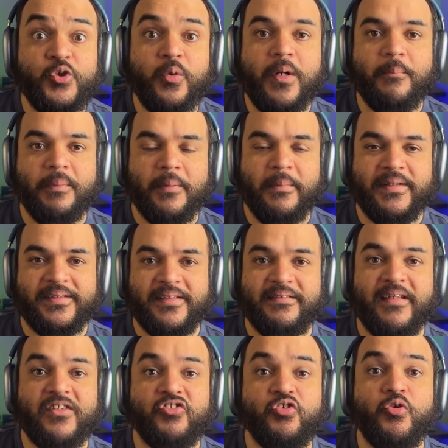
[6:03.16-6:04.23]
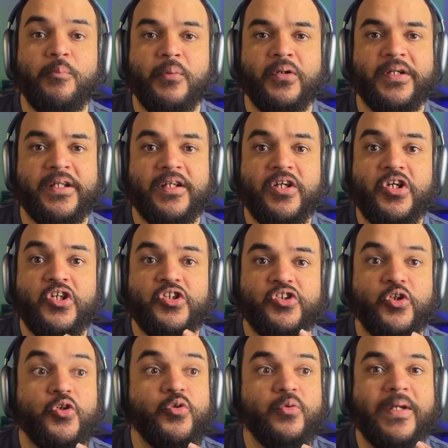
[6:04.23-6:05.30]
implement it. They do put it so
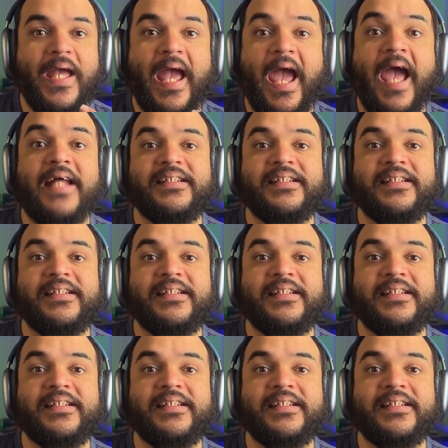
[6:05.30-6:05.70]
you can